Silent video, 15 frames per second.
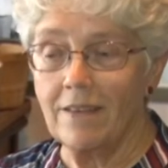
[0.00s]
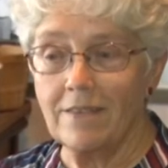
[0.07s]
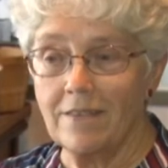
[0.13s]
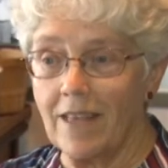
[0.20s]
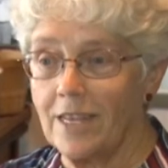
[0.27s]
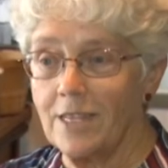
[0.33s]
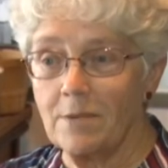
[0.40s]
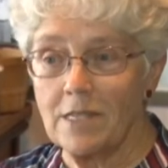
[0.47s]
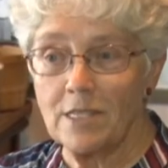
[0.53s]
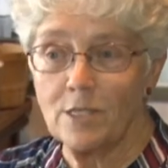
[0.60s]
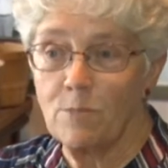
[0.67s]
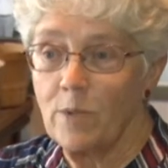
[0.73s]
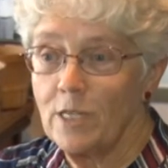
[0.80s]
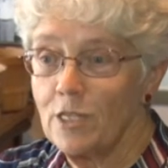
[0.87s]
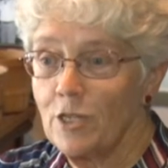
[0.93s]
They
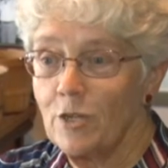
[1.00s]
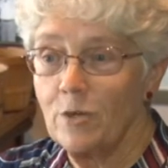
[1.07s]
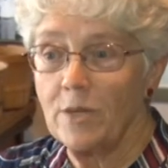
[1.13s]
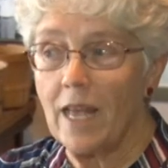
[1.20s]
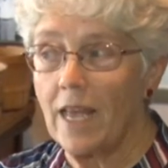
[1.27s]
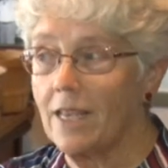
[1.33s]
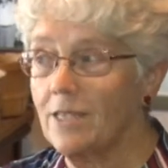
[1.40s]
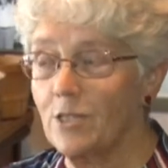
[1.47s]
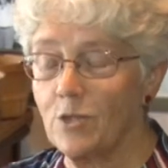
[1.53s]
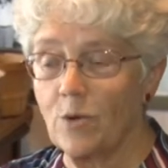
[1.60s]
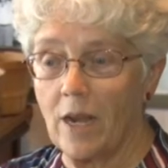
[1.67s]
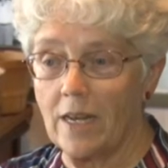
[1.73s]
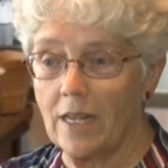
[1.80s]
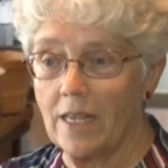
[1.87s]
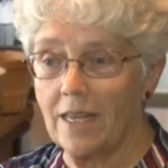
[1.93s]
spent two days
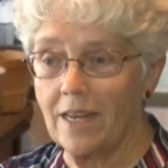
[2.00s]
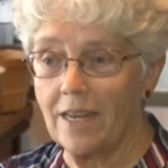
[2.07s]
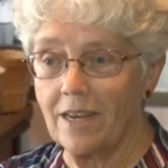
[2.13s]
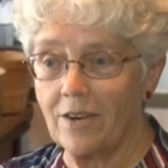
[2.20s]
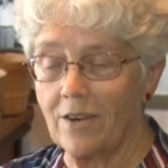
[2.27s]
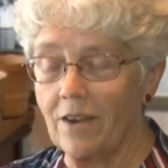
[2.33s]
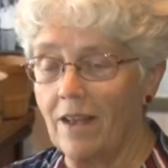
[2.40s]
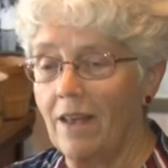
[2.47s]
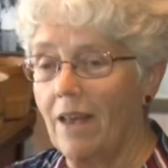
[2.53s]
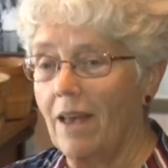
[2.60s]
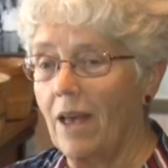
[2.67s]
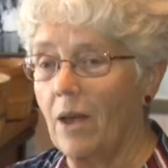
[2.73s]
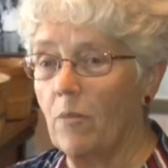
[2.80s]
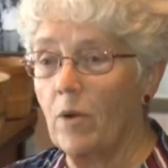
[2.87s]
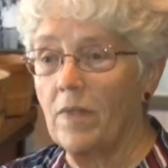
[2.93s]
trying to get here.
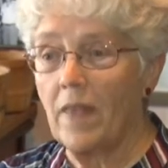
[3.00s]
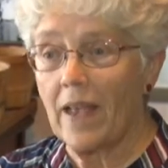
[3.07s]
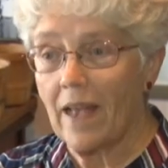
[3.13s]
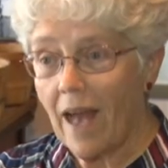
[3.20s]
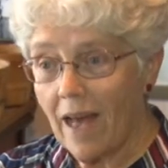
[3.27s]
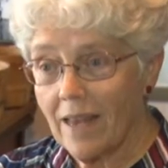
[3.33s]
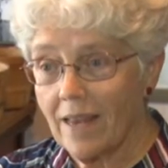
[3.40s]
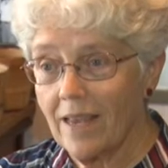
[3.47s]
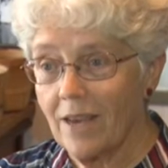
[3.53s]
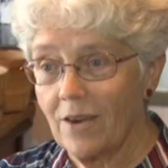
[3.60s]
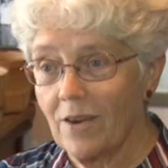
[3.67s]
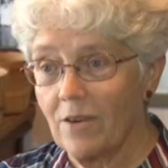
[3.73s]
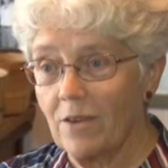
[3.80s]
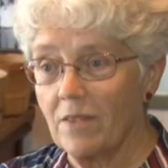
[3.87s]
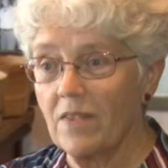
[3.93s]
And when they got
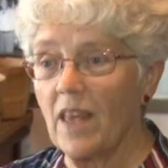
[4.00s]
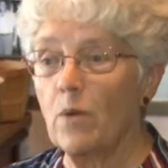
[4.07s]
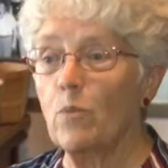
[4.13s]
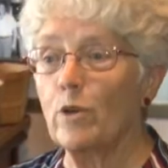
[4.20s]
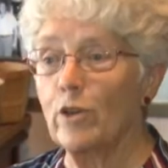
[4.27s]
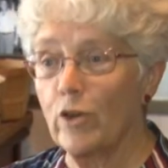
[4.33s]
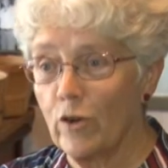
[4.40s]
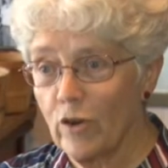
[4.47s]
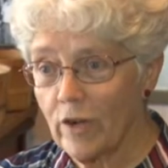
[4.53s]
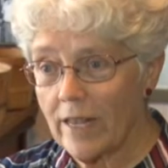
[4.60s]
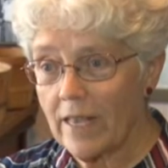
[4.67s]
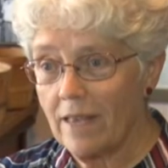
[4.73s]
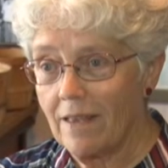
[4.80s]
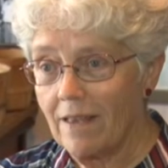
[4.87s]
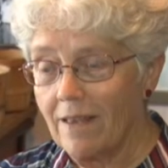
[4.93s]
here, they were
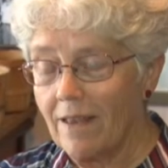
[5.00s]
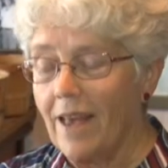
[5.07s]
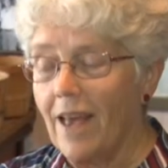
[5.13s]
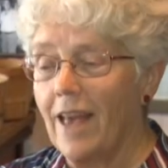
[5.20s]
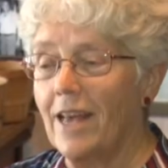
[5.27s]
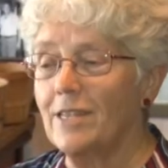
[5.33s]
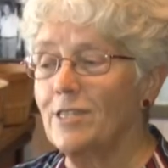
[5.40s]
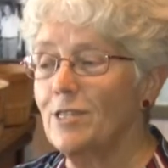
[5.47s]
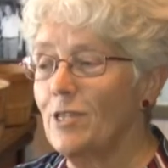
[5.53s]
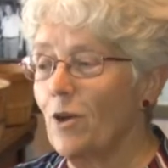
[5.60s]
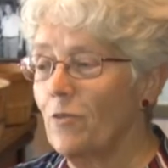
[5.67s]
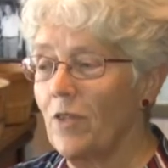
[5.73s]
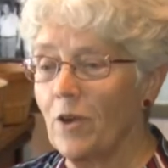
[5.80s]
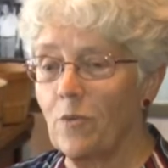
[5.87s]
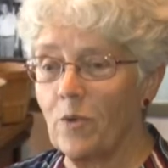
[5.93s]
dirty. And
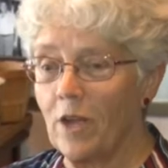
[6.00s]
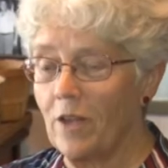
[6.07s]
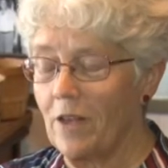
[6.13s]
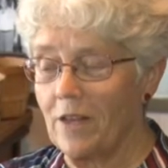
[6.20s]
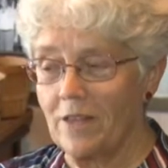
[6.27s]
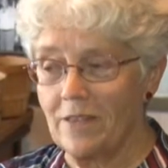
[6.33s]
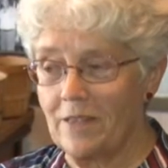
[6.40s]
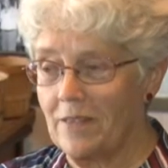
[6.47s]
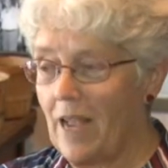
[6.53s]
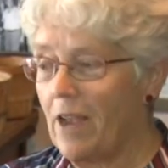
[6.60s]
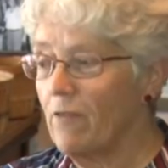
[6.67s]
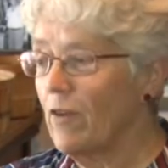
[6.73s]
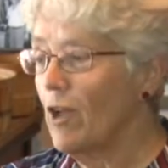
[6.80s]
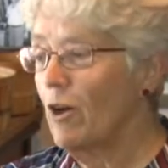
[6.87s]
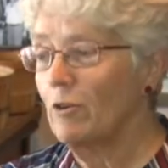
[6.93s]
so there were uh,
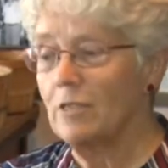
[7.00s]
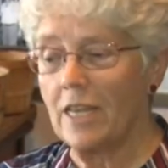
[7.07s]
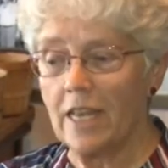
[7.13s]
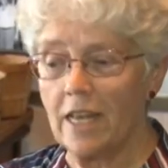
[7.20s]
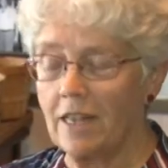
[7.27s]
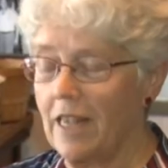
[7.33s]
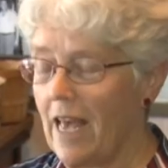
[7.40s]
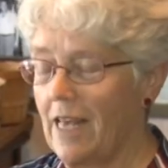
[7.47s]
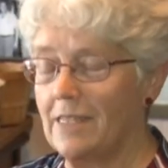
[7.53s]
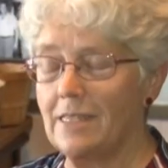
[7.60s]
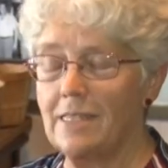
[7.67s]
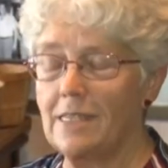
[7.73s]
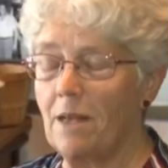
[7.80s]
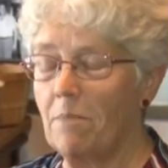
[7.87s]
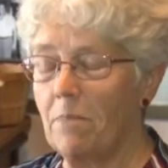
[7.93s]
Every hotel had
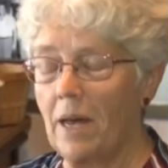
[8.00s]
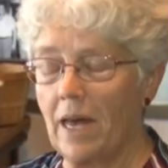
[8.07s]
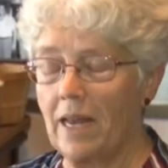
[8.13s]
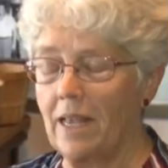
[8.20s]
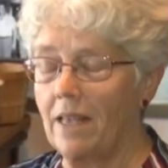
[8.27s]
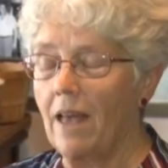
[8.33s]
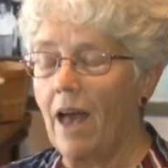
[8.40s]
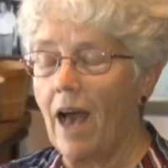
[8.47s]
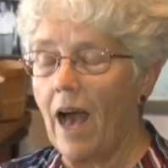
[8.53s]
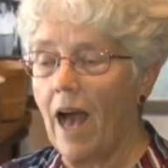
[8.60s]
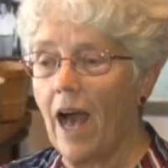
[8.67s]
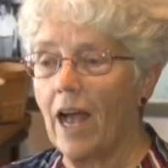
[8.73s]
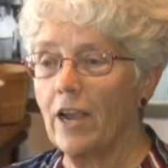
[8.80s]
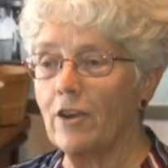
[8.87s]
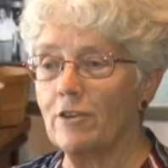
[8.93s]
somebody
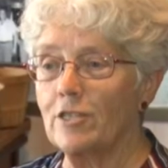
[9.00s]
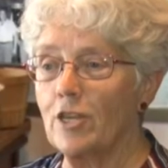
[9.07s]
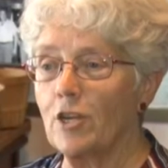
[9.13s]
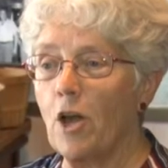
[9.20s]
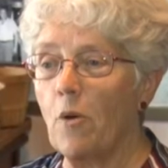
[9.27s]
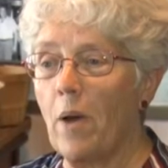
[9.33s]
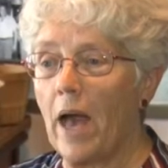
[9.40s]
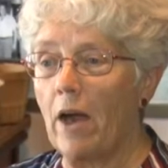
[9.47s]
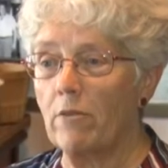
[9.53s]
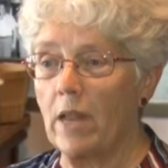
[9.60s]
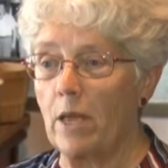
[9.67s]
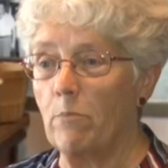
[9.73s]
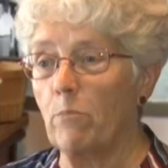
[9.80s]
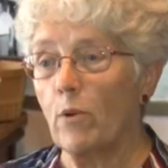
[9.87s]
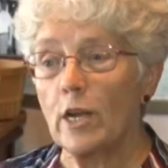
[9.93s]
hired to go out
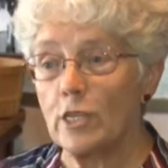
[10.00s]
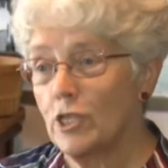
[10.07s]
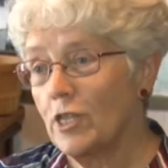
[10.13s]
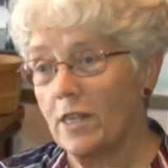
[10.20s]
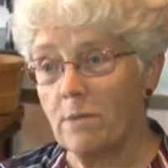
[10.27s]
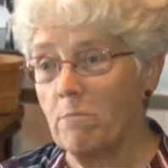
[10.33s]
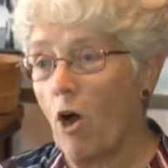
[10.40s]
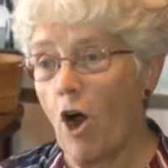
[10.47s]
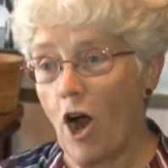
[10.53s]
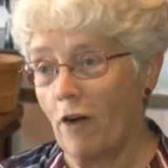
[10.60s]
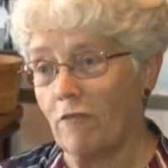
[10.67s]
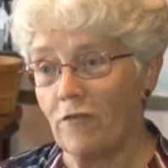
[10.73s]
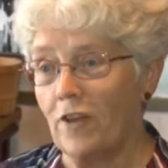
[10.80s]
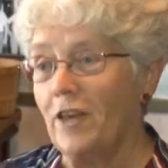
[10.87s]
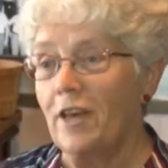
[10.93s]
and brush them
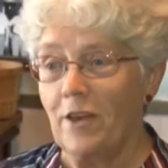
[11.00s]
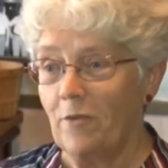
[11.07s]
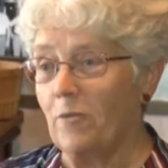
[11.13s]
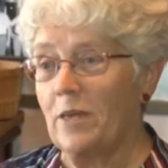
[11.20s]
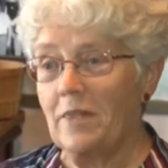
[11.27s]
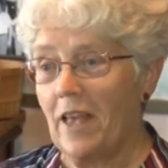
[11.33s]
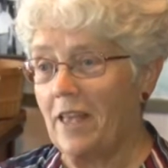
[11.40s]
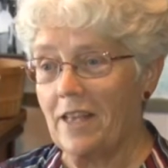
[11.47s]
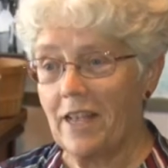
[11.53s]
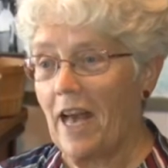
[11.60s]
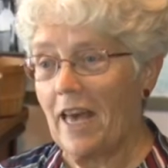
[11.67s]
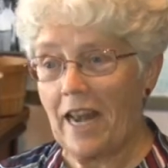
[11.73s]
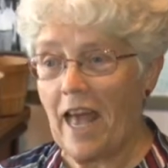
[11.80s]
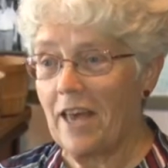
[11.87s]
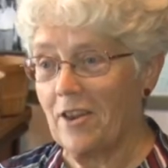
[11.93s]
off when they
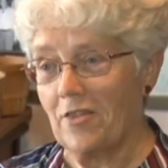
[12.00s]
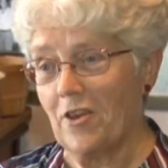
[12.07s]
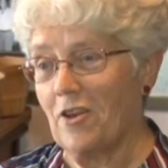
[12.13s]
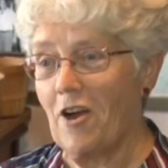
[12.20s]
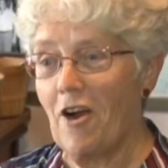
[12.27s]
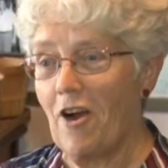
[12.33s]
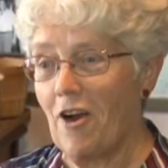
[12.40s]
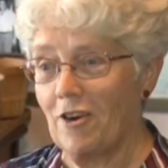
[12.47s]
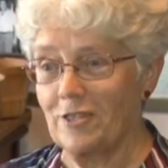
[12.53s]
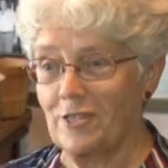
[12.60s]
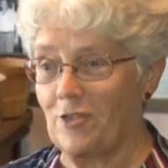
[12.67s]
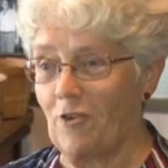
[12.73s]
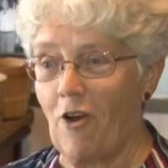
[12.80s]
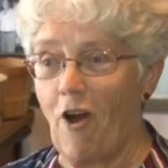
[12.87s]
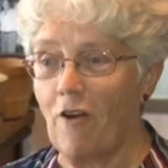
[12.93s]
got out of the
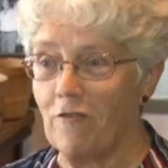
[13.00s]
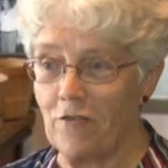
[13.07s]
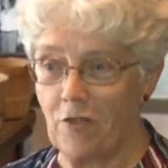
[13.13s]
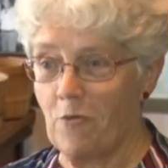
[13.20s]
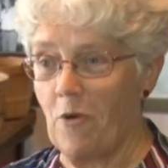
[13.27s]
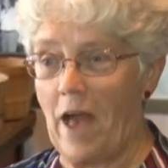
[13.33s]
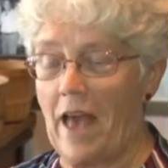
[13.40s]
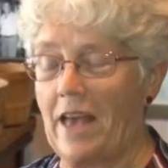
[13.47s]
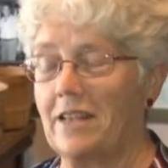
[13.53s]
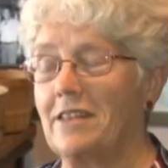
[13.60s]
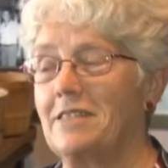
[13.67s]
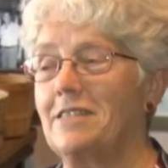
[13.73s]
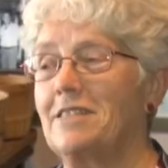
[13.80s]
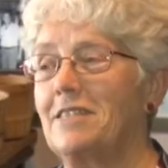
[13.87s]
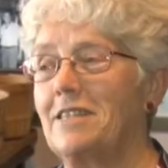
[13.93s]
cars or off the
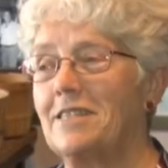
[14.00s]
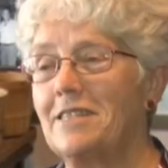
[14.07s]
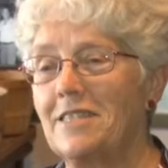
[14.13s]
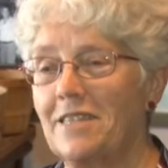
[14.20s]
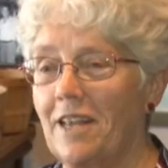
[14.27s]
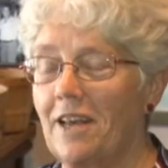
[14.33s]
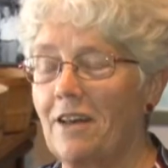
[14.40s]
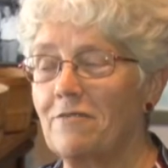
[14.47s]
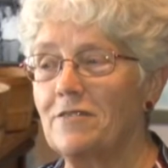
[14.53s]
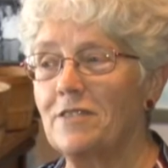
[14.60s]
wagons and stuff.